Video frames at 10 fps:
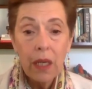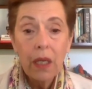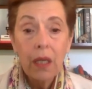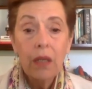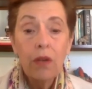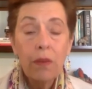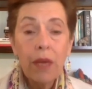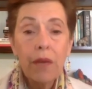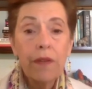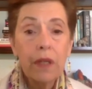You
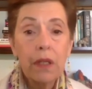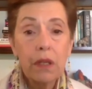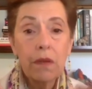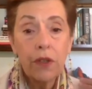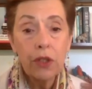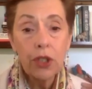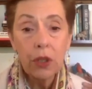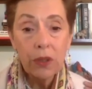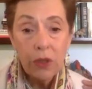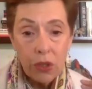may feel as if your
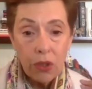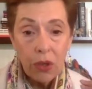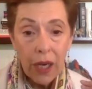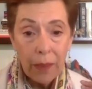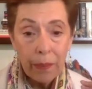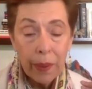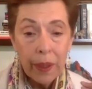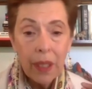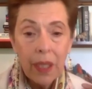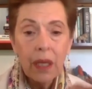shoulders drop.
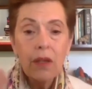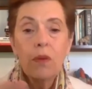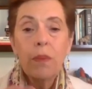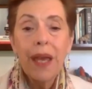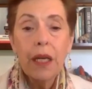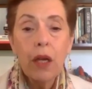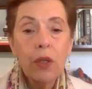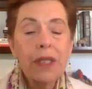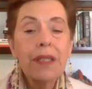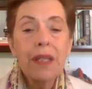You may
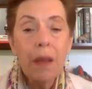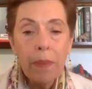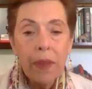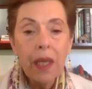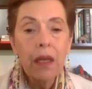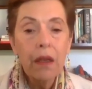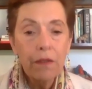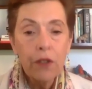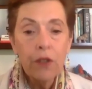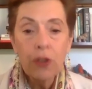notice something
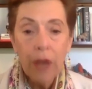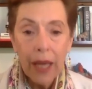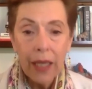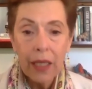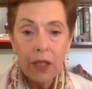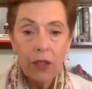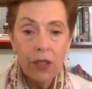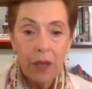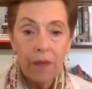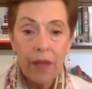if you're tracking
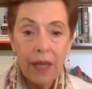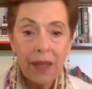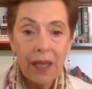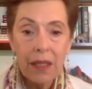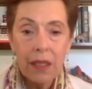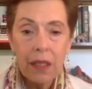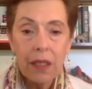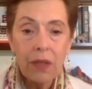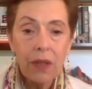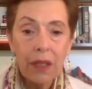yourself at that
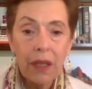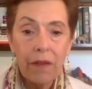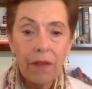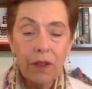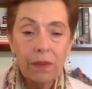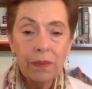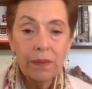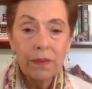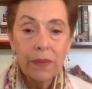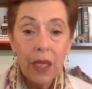sensory level.
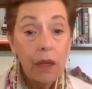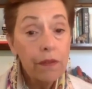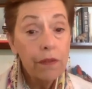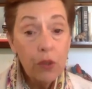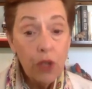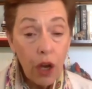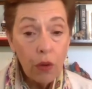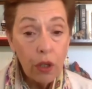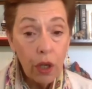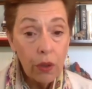If you
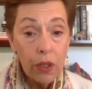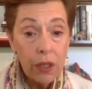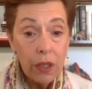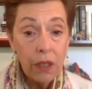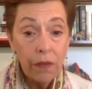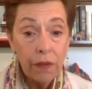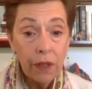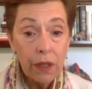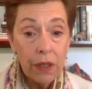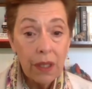don't notice a difference,